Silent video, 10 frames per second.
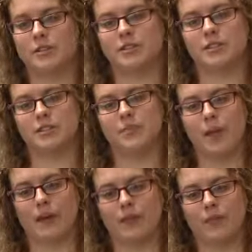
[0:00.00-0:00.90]
is it just a
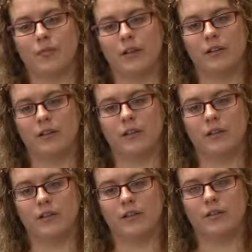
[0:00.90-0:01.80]
matter of
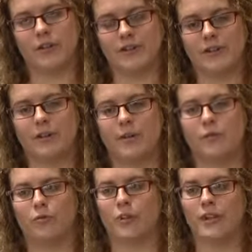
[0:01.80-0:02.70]
increasing the number
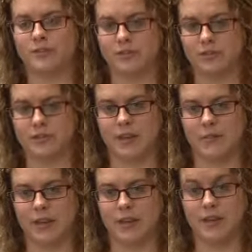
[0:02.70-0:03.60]
of resources that
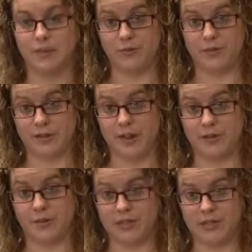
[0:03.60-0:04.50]
we give to
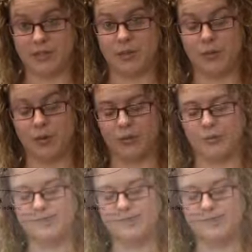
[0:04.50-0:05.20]
that particular model?